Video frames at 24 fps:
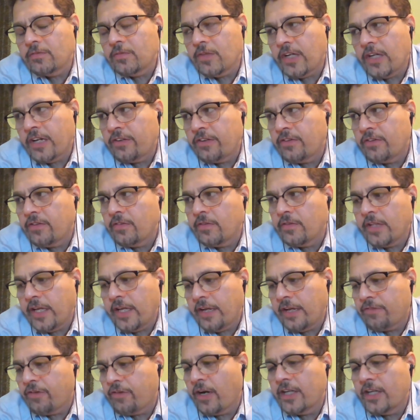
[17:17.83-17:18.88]
it,
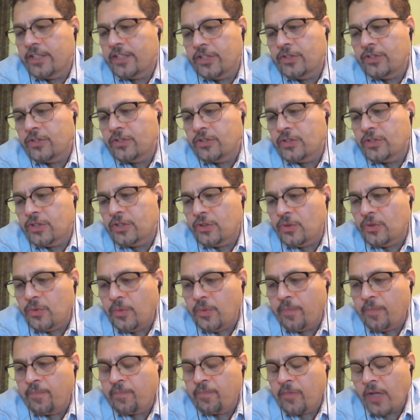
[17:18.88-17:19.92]
they advise you to
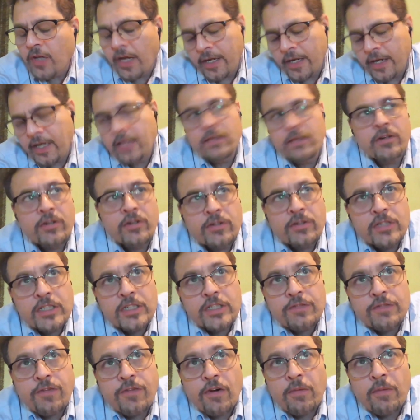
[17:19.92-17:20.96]
do, and I learned
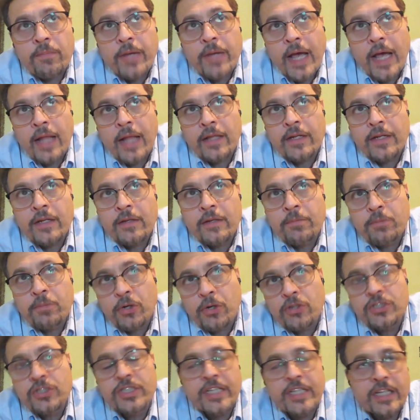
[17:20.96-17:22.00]
this from Alan
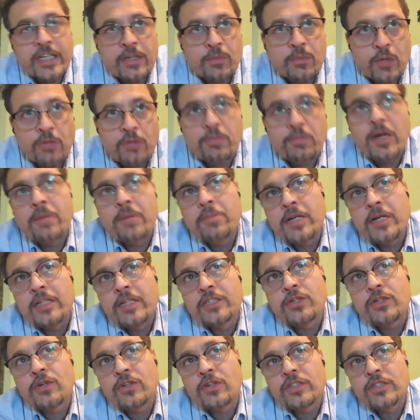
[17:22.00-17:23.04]
Burstein, one of my
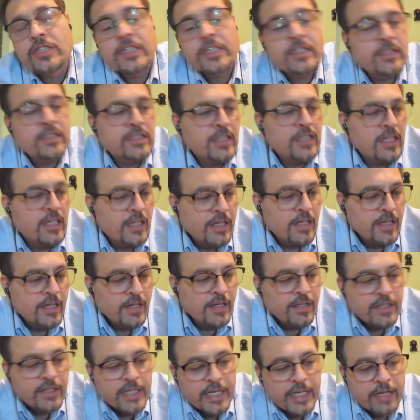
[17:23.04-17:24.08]
mentors. He's
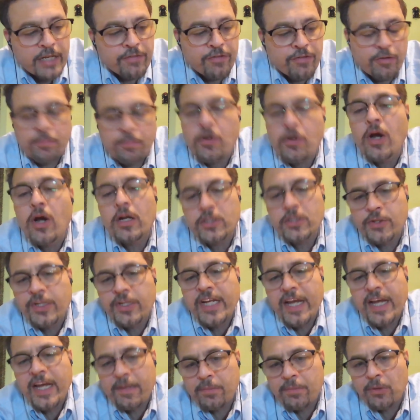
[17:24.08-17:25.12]
lead for Procter& and
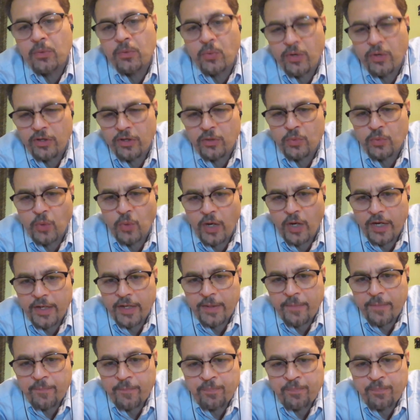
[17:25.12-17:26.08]
Gamble worldwide.